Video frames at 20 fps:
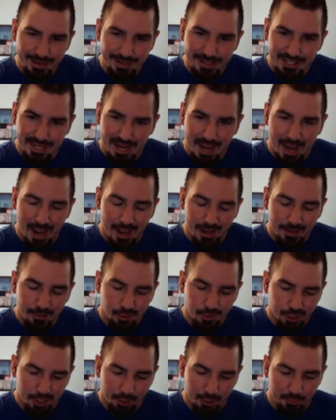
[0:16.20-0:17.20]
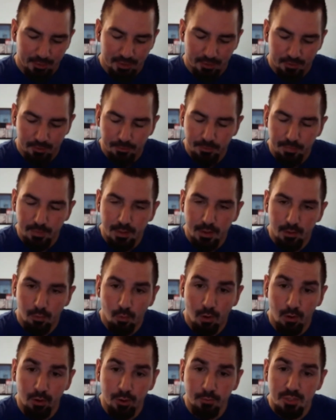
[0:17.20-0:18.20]
Ladies and gentlemen,
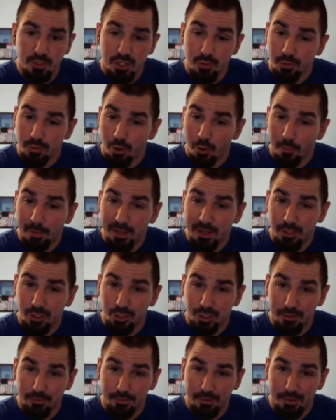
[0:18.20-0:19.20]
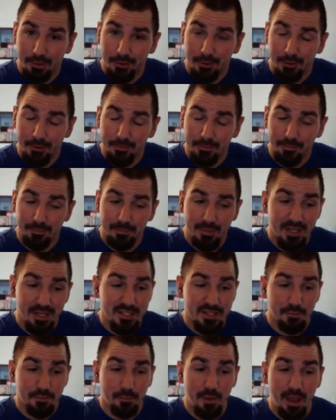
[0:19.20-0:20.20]
welcome to Nobody Is Shiftier, because
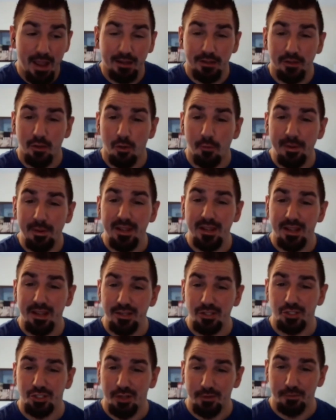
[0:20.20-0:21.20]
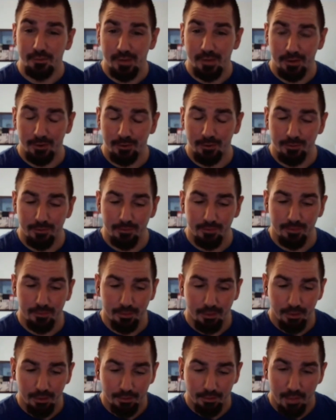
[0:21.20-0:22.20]
in fact, nobody is shiftier
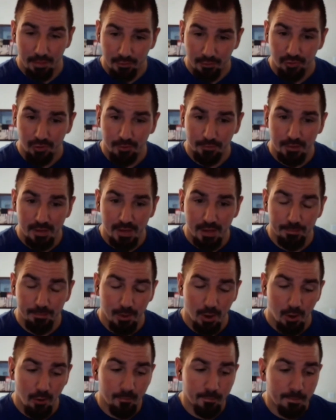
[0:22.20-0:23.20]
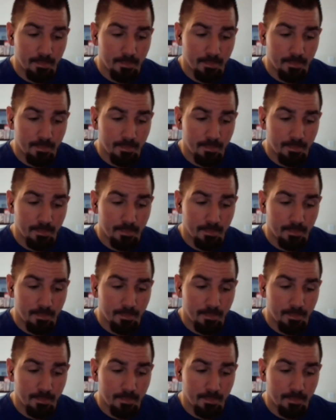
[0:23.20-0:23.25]
than the Shifty Hippo.